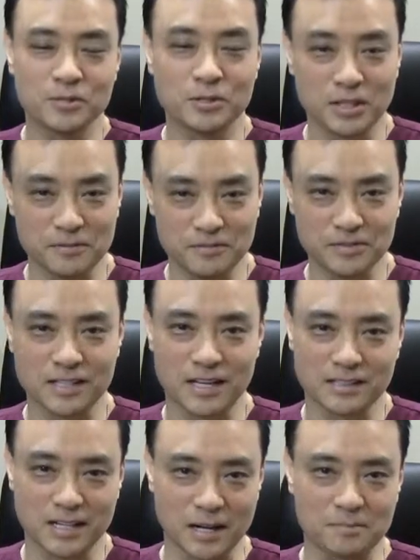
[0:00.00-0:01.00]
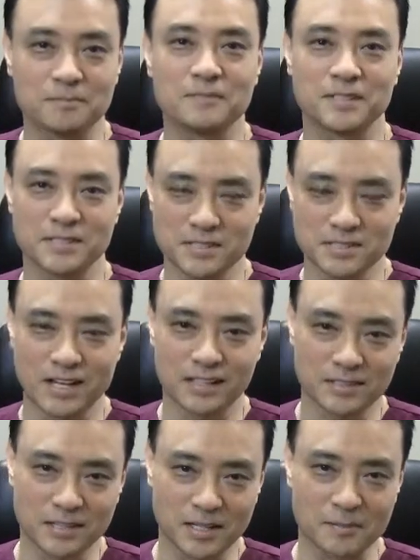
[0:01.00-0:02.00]
to KimFoot.com. This is
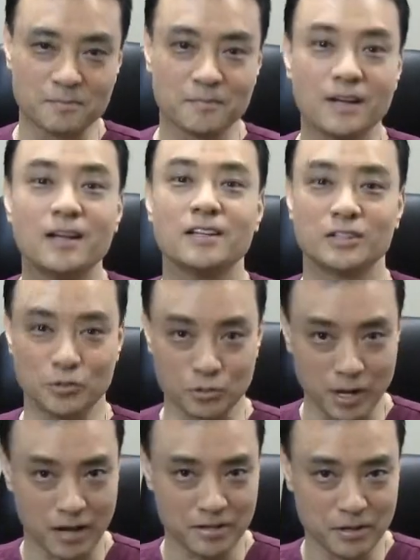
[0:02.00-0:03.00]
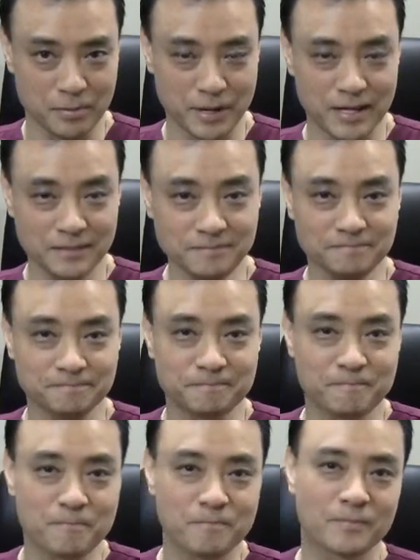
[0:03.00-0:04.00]
Dr. Kim. Do you have heel pain?
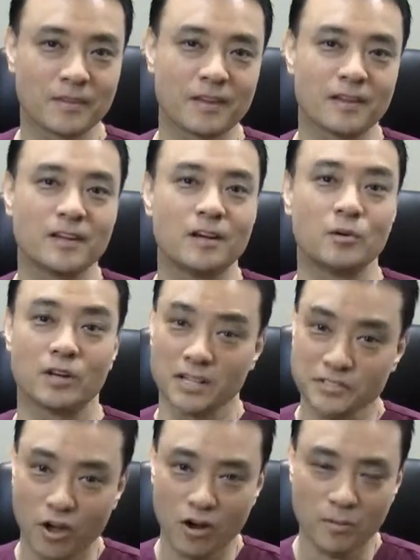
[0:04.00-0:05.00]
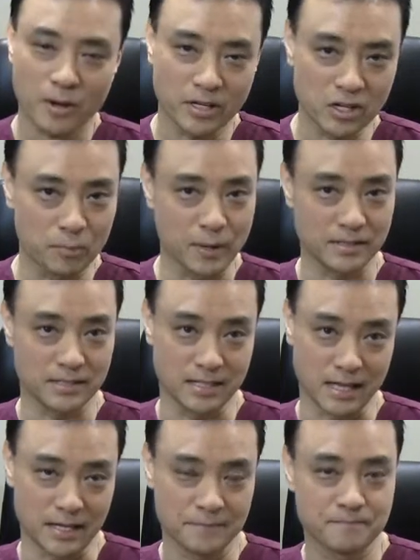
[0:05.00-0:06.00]
Well, let's talk about heel pain
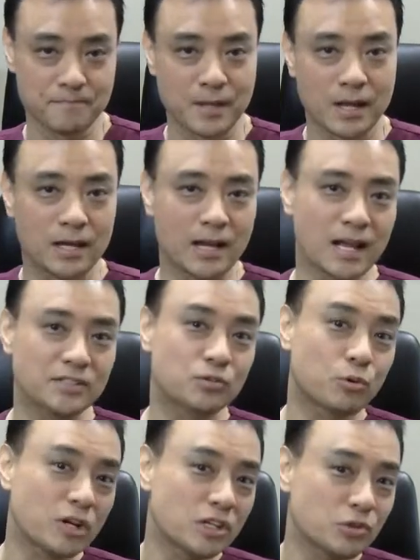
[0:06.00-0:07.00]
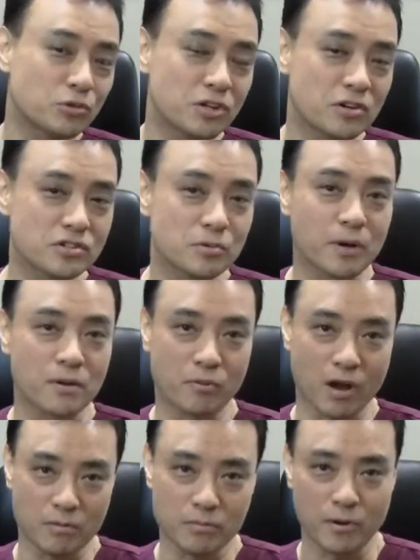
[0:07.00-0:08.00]
today. Last 22 years of my
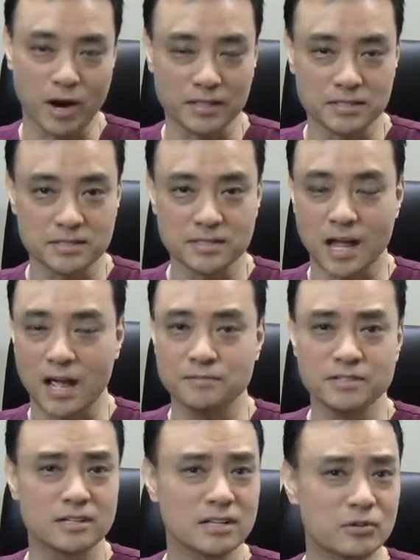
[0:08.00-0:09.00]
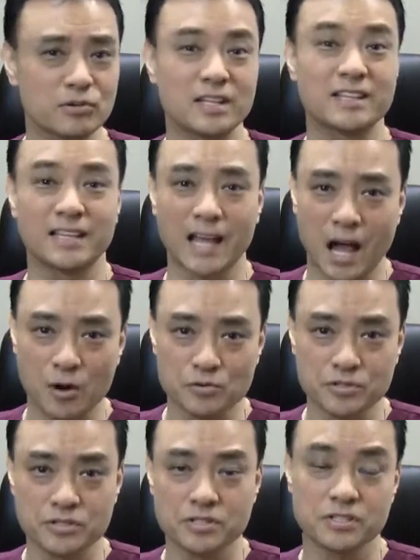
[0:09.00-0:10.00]
private practice, I've seen literally
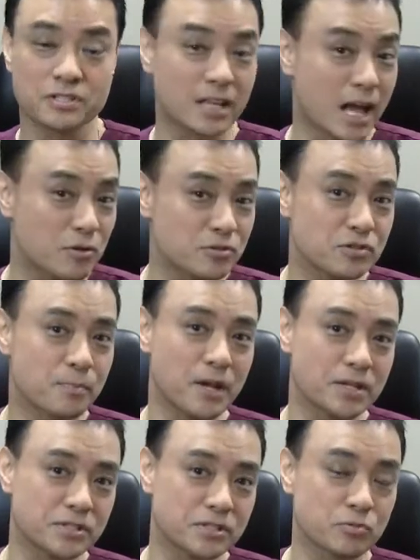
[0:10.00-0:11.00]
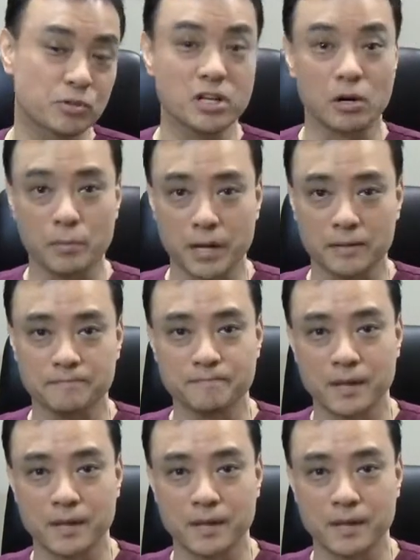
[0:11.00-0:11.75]
thousands and thousands of patients with heel pain.